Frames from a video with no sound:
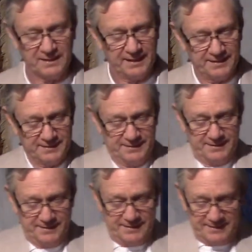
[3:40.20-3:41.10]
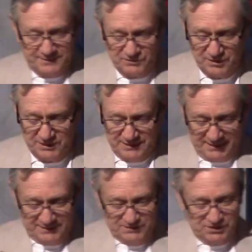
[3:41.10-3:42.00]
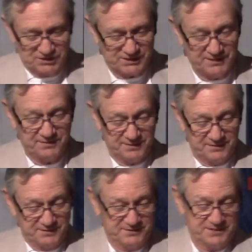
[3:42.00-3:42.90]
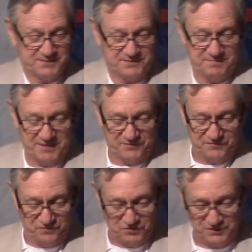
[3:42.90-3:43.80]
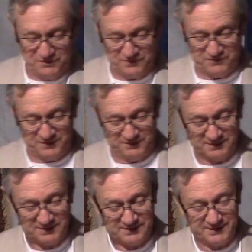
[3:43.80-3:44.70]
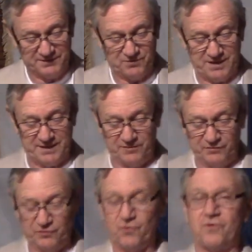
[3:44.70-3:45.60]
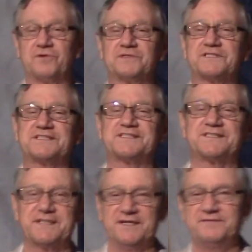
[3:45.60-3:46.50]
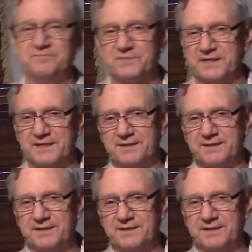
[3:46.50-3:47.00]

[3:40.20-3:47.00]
And, I can I can just hear it says in Matthew 14 30, he cried out, Lord, save me.